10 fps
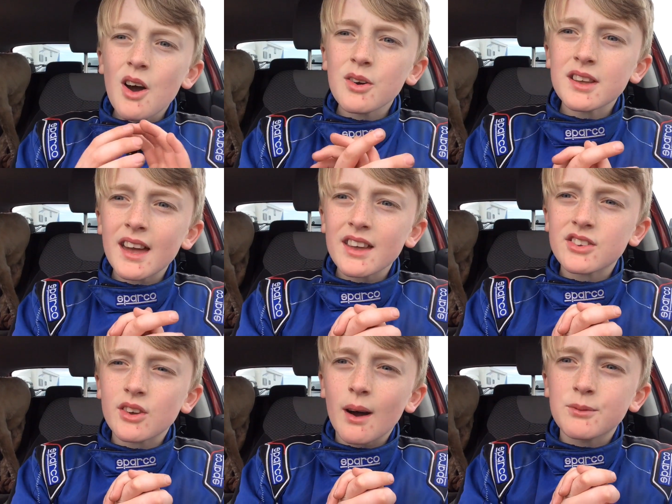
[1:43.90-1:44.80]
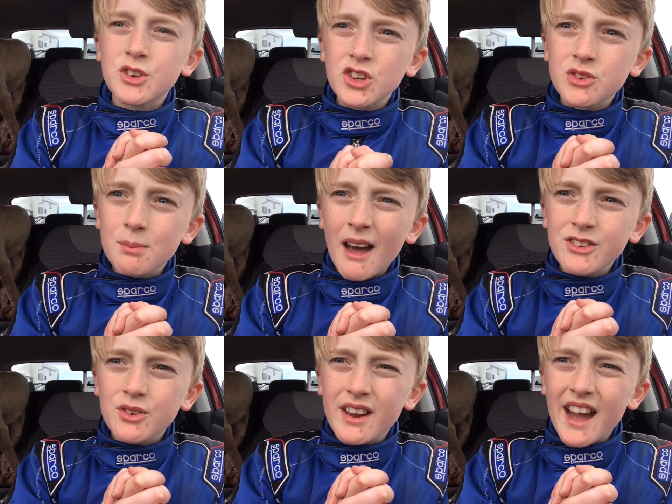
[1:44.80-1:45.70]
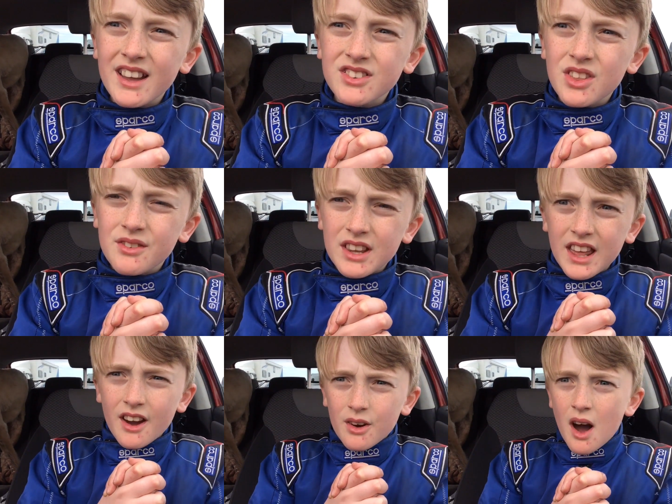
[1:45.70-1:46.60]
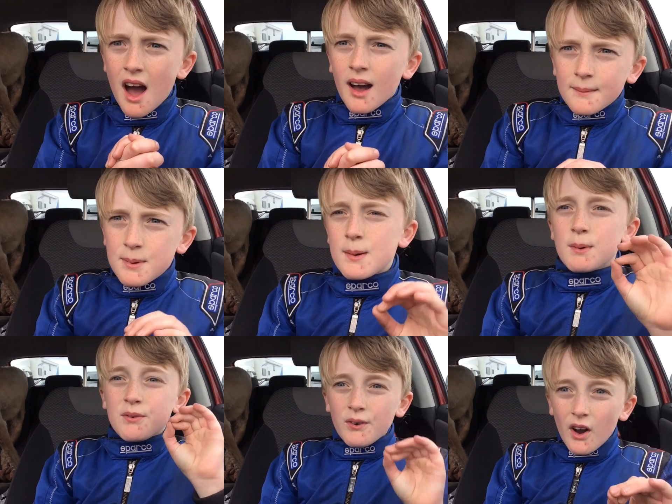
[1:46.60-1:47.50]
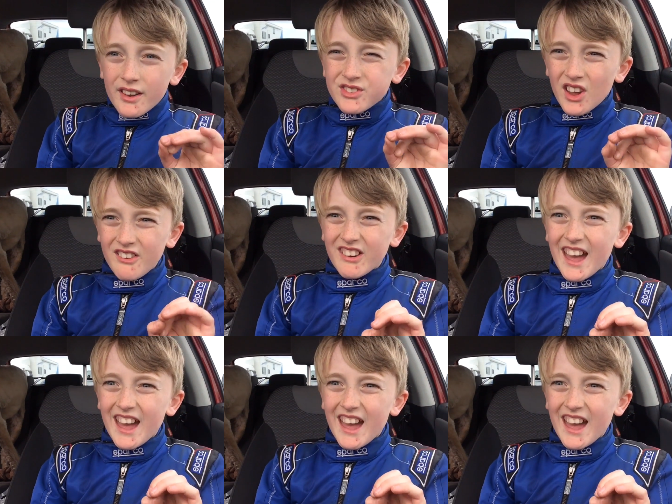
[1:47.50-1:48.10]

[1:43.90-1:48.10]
Okay, so I'm just about to react to the video, but before I start